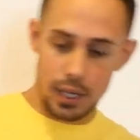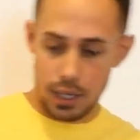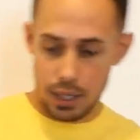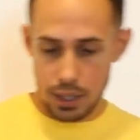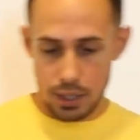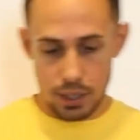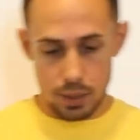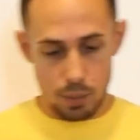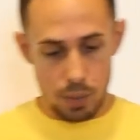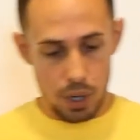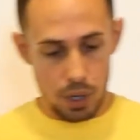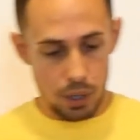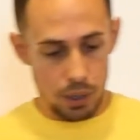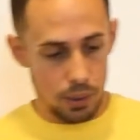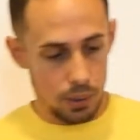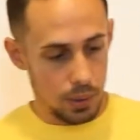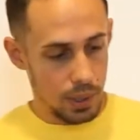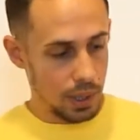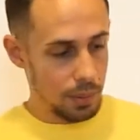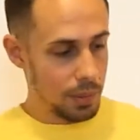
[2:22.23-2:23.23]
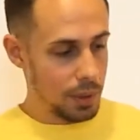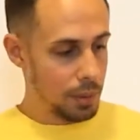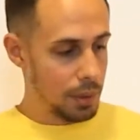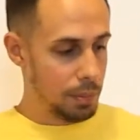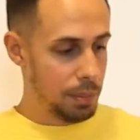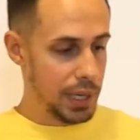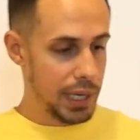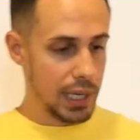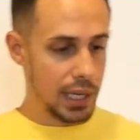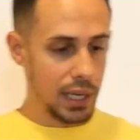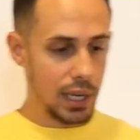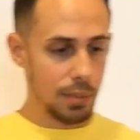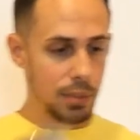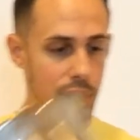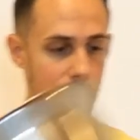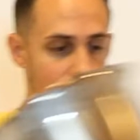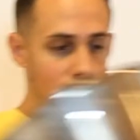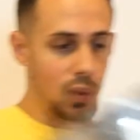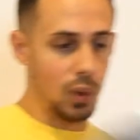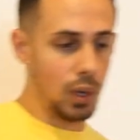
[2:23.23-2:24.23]
Tomorrow, I'm going to be picking up
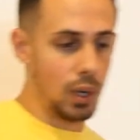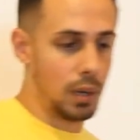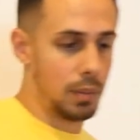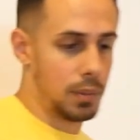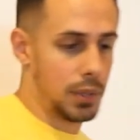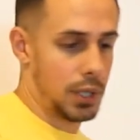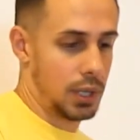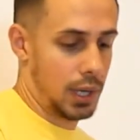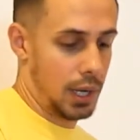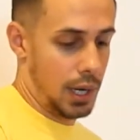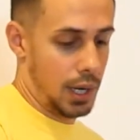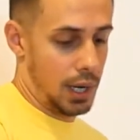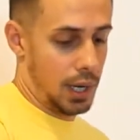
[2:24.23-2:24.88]
some worms,